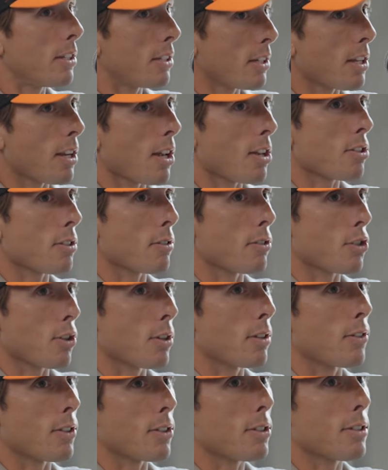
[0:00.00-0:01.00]
He did us a
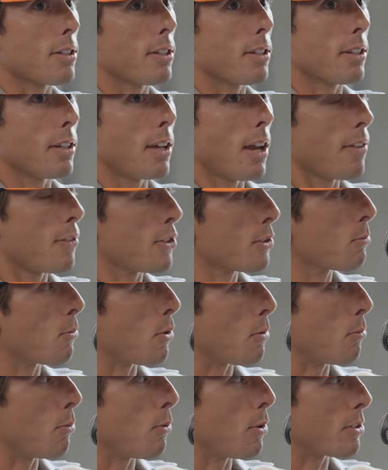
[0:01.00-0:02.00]
service. He gave us
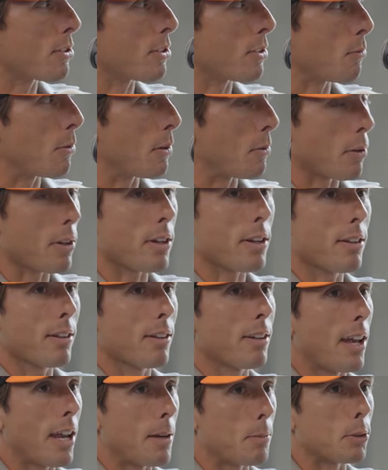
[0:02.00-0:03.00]
more points than we were
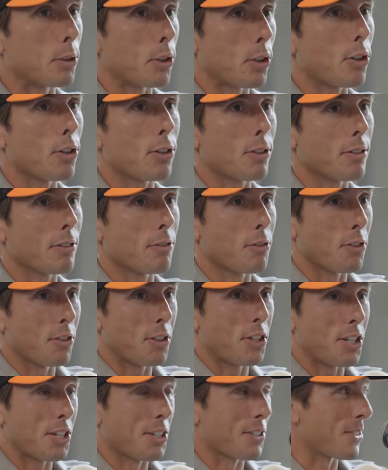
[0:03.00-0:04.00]
able to earn for
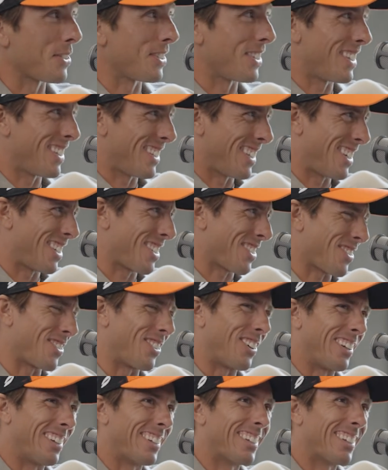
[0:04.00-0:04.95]
this one.